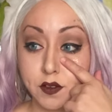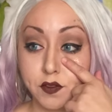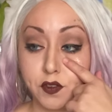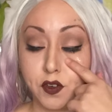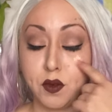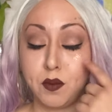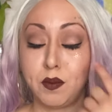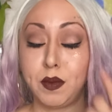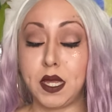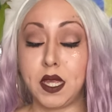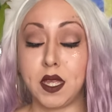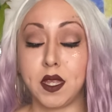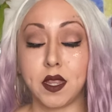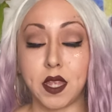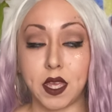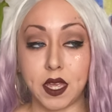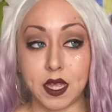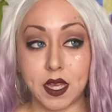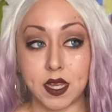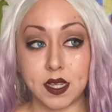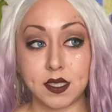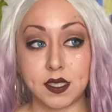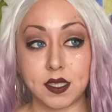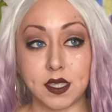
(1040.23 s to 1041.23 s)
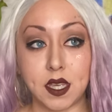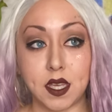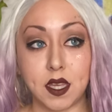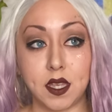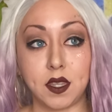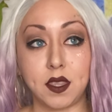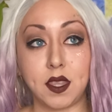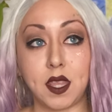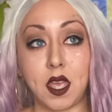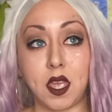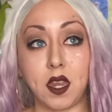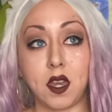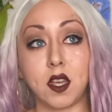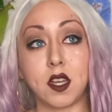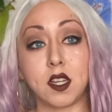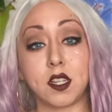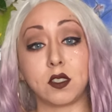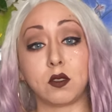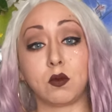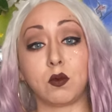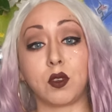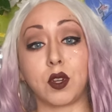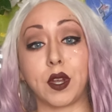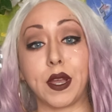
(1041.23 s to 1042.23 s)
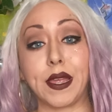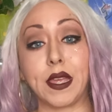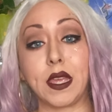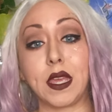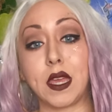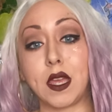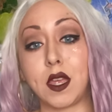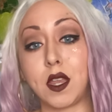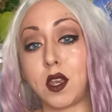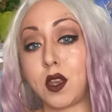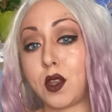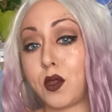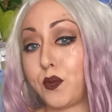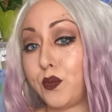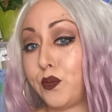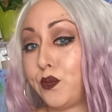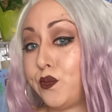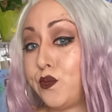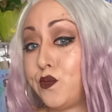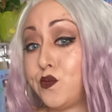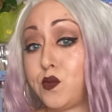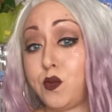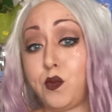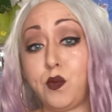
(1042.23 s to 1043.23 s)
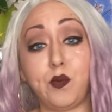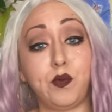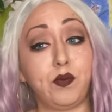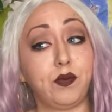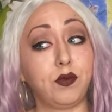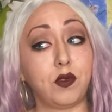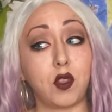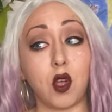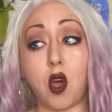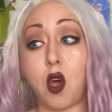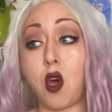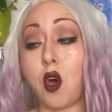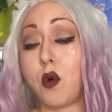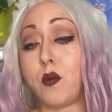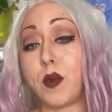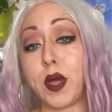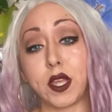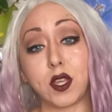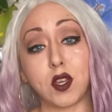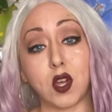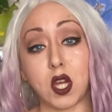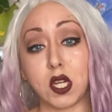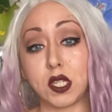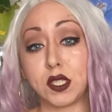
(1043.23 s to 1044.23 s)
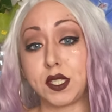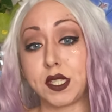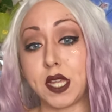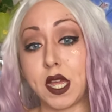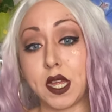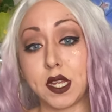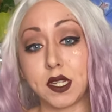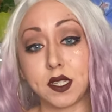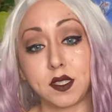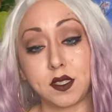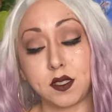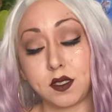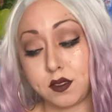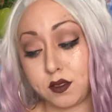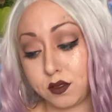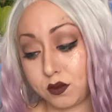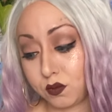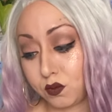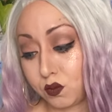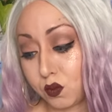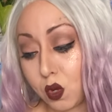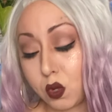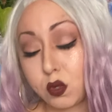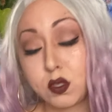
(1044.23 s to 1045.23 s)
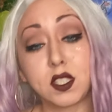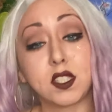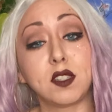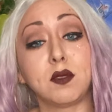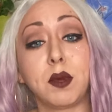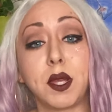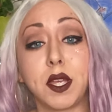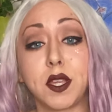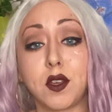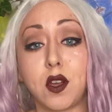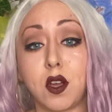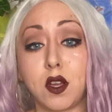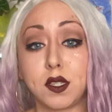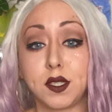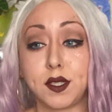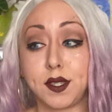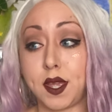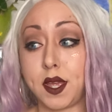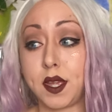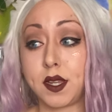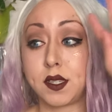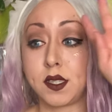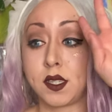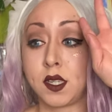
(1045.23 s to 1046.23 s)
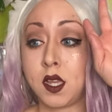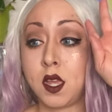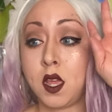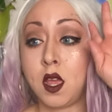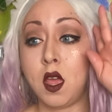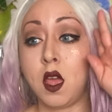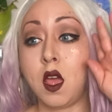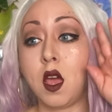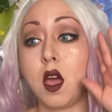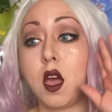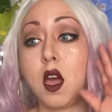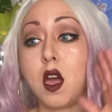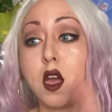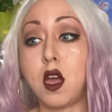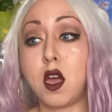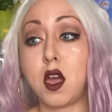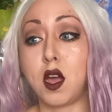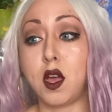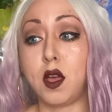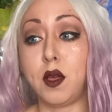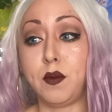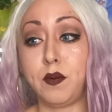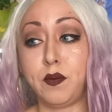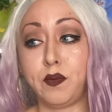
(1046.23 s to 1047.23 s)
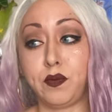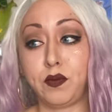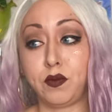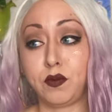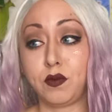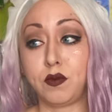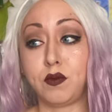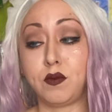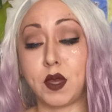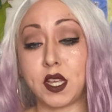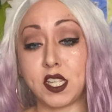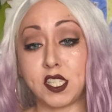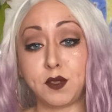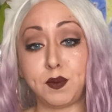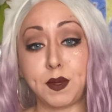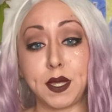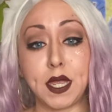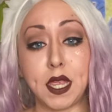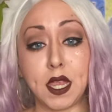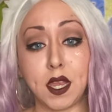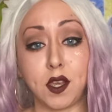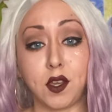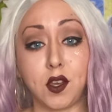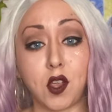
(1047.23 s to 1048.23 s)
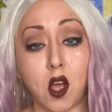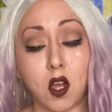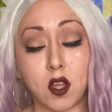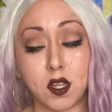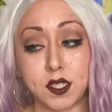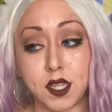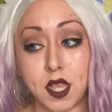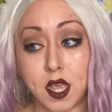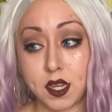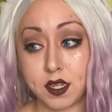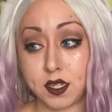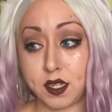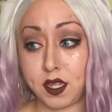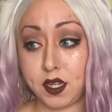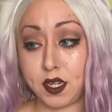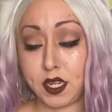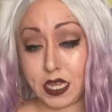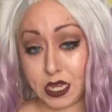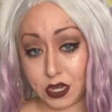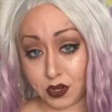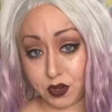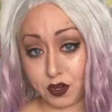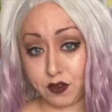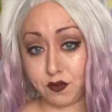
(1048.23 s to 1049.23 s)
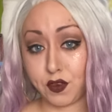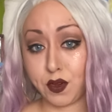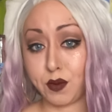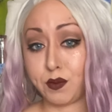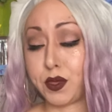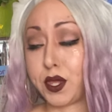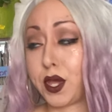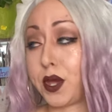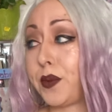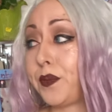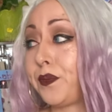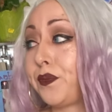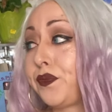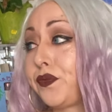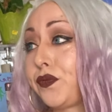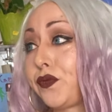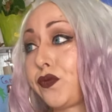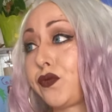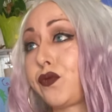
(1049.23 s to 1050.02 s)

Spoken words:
for me, like I said, Theta is where I get all my contact, most of my contact, my speaking contact and hearing from them.